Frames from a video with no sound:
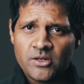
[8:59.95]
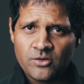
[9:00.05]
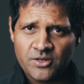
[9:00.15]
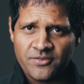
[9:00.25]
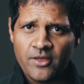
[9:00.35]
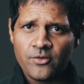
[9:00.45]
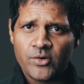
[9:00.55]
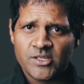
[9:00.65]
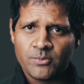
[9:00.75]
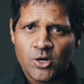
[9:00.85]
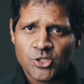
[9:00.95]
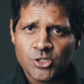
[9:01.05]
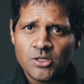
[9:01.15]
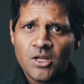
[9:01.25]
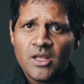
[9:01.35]
notify the race
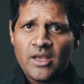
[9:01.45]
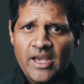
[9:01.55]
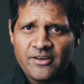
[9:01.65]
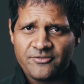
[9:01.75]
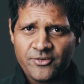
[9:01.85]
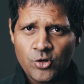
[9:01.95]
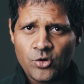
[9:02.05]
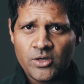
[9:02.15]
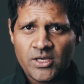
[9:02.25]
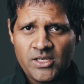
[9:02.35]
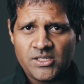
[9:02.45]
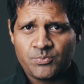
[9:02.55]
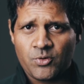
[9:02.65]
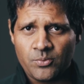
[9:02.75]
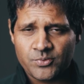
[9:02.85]
marshal and follow his
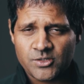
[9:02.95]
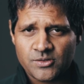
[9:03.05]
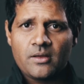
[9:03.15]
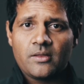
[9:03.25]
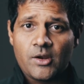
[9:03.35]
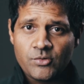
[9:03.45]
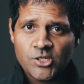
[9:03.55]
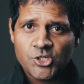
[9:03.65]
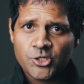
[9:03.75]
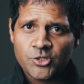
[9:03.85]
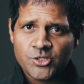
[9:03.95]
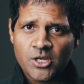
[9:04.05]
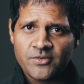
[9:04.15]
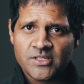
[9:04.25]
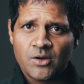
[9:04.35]
prompts. There is a shuttle service